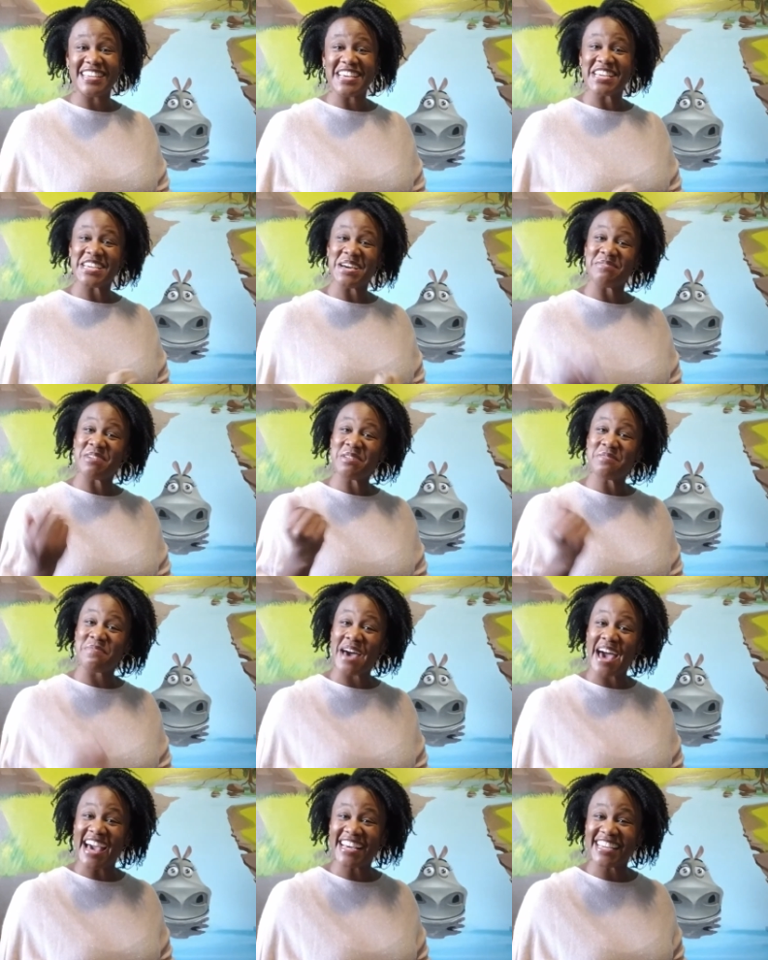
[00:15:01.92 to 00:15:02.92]
Come on
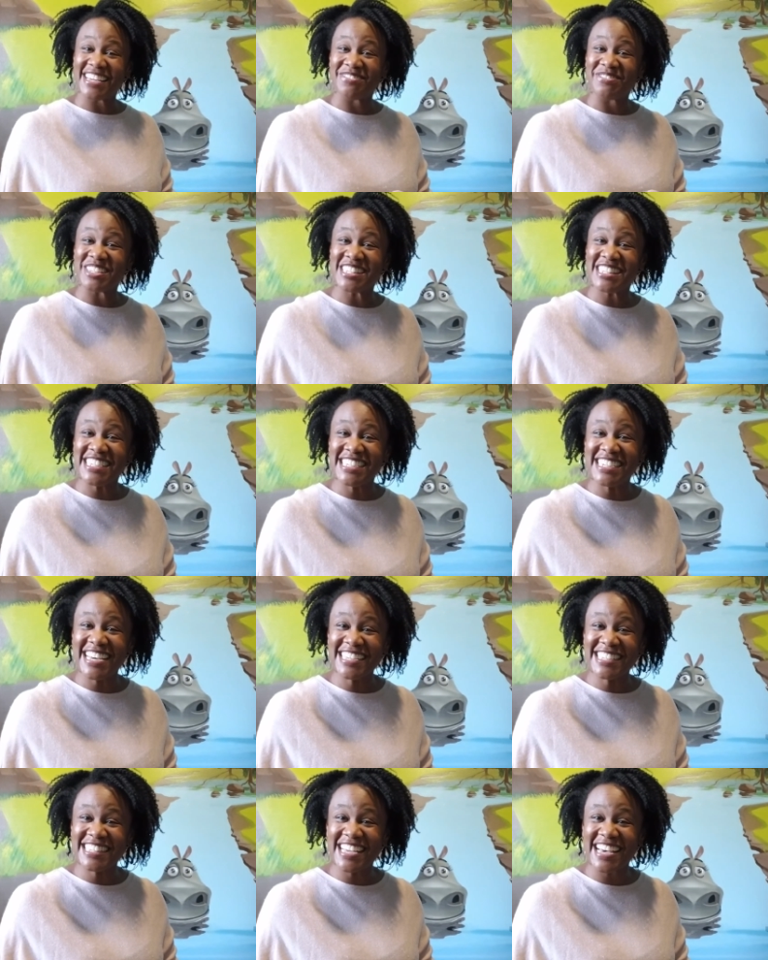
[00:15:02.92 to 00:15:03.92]
back, and we'll see you
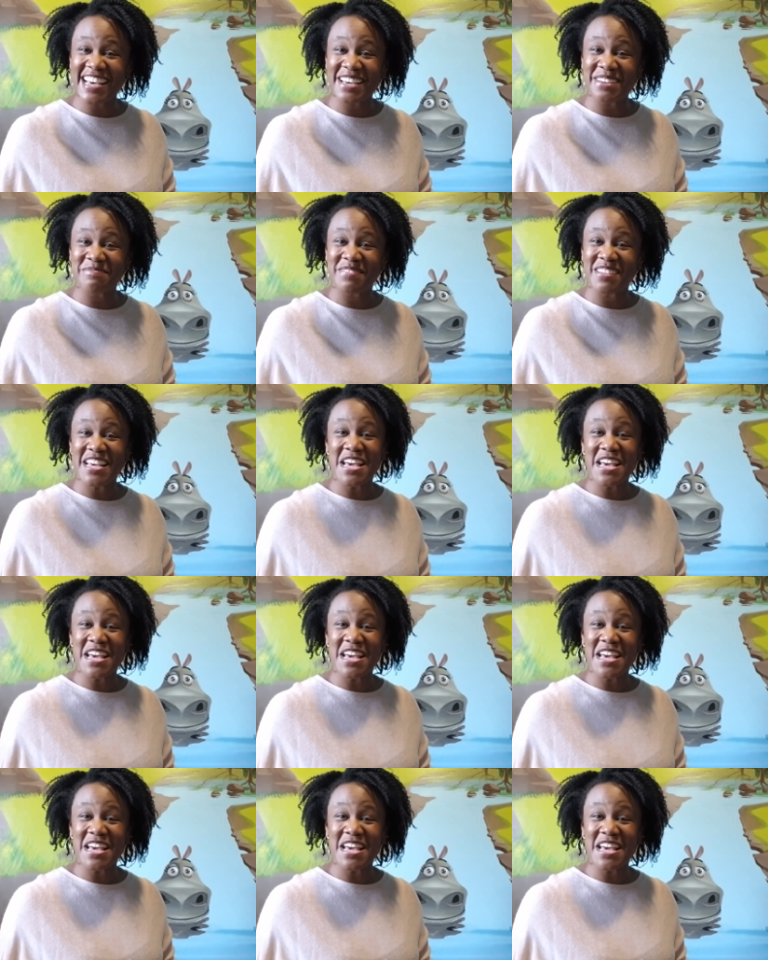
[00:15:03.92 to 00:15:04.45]
next time.